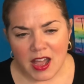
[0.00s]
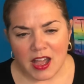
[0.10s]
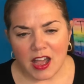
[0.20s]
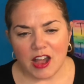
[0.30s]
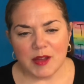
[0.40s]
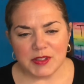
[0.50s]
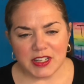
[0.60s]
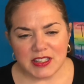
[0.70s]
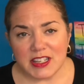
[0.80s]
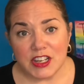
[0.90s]
Um, to
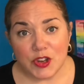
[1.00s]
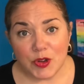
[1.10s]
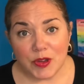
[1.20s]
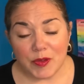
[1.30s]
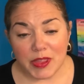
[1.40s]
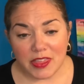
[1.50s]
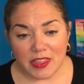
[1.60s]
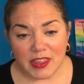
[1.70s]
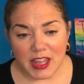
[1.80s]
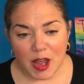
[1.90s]
continue with
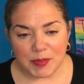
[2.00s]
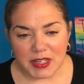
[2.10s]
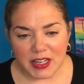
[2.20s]
the update,